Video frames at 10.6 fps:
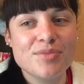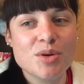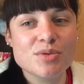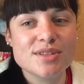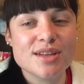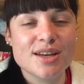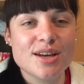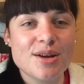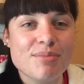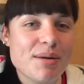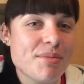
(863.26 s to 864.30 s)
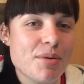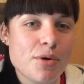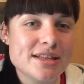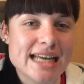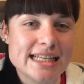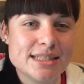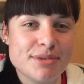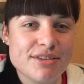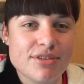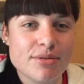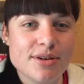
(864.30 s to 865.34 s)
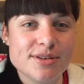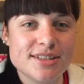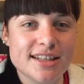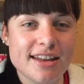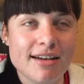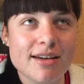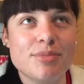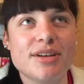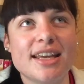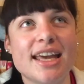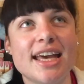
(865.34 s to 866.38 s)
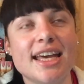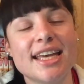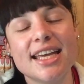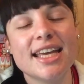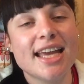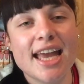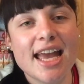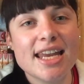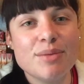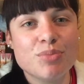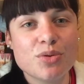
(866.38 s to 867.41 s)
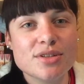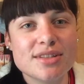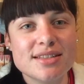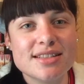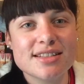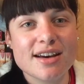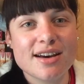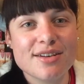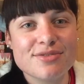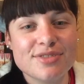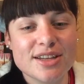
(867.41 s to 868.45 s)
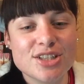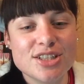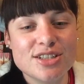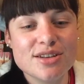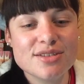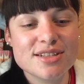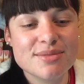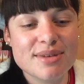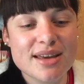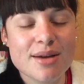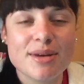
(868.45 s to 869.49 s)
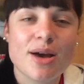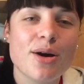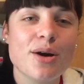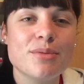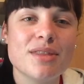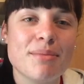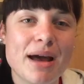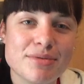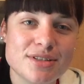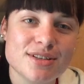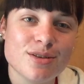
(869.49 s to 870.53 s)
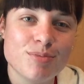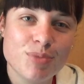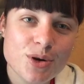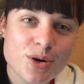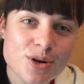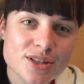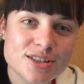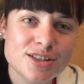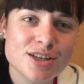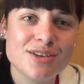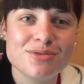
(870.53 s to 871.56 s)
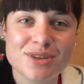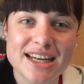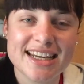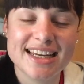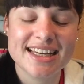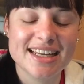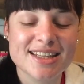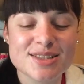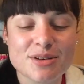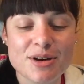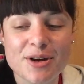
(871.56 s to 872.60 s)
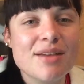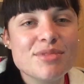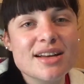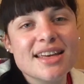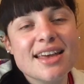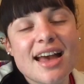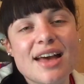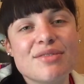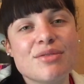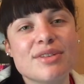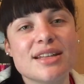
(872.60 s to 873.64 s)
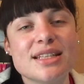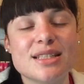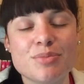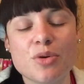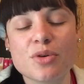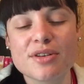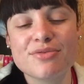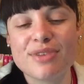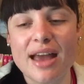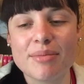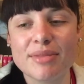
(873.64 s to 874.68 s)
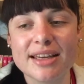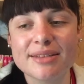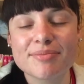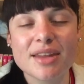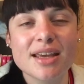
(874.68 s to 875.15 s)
also, you know, my mum always asks me if I'm going to the library to get any books and stuff. Like, she's used to me coming home with a mountain of books and reading, so I'm lucky I have a really supportive family.